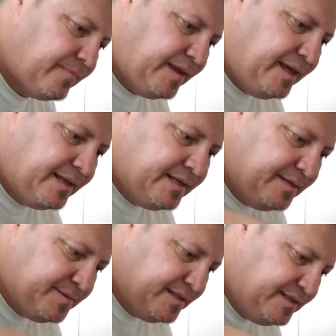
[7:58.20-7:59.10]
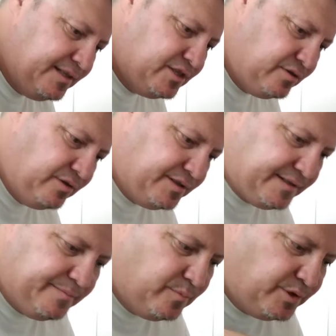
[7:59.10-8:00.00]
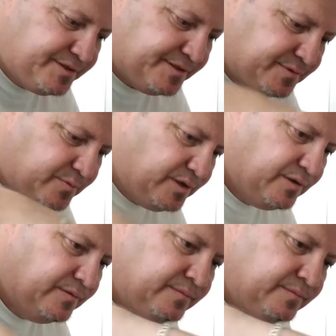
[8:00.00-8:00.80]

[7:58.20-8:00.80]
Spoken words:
and keeps the dish nice and moist as well.